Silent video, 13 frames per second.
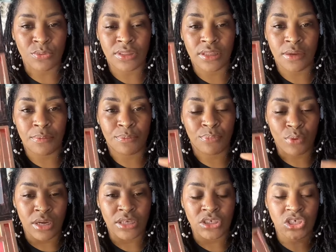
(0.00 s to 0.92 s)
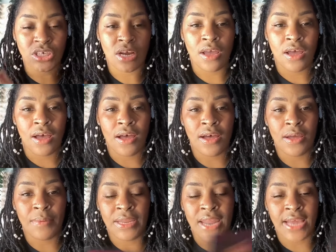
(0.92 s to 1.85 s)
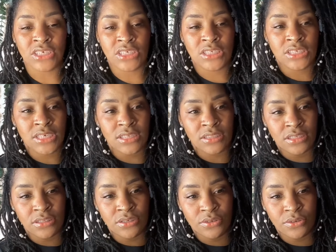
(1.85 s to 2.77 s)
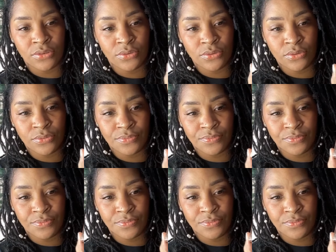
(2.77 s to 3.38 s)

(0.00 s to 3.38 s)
with a brush, and I just took the little